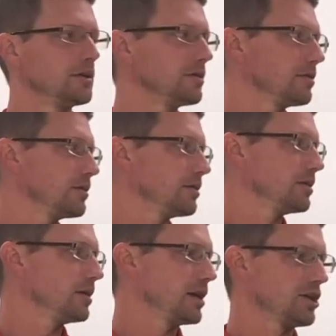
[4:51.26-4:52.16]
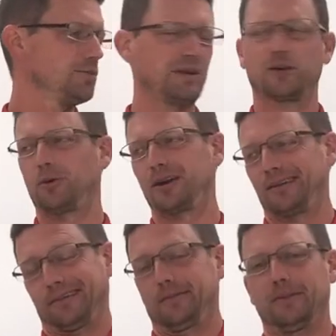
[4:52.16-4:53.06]
Iguana. Could be iguana.
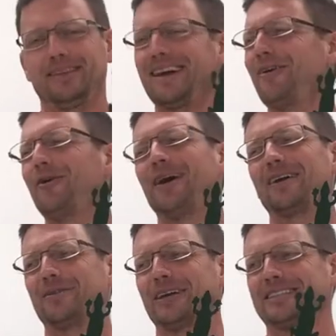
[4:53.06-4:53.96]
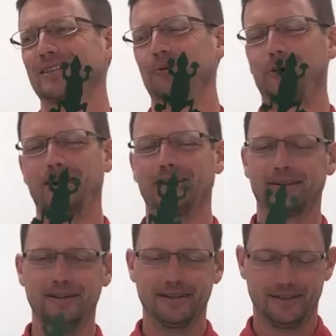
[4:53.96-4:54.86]
No, I don't think it's an iguana.
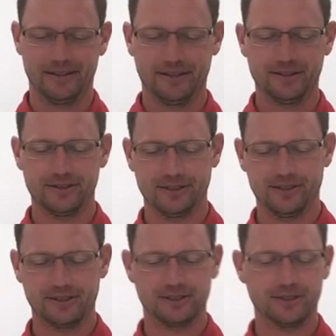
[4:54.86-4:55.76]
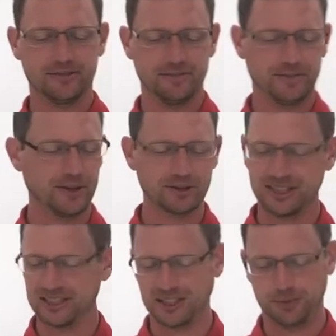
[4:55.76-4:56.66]
A creature. Those
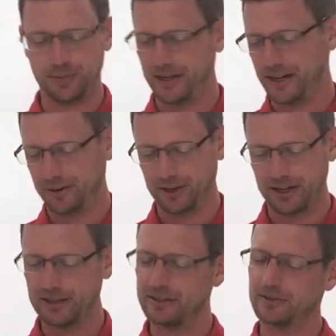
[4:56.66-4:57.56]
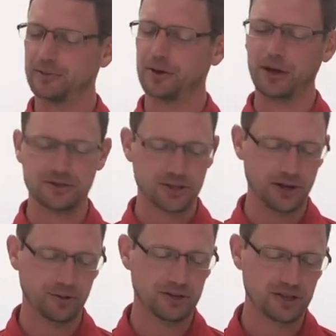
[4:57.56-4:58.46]
things spit anyway. Okay, so
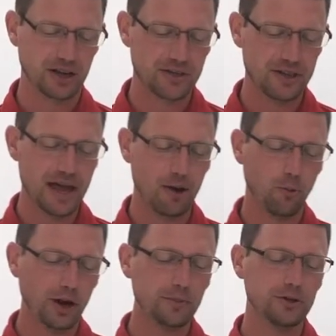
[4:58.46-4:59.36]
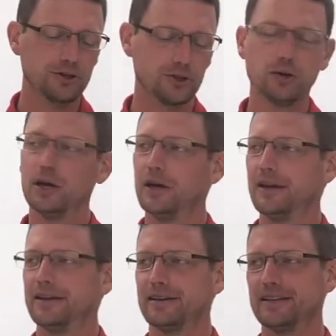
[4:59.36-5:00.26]
anyways, uh, now what I'm going to do
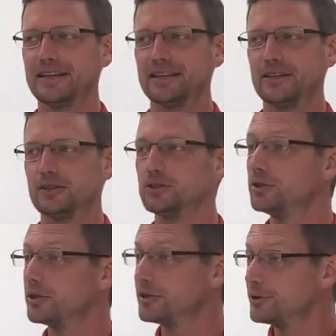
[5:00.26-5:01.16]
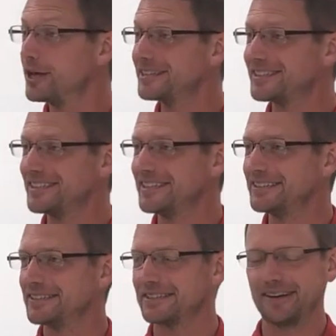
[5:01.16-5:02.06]
sneeze. They, they do they, do they
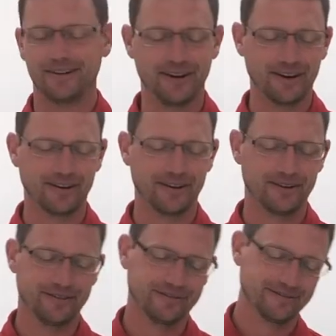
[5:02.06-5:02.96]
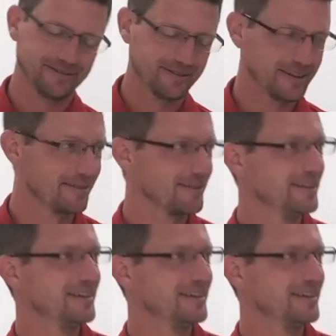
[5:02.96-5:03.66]
sneeze? Oh, yeah. I don't know.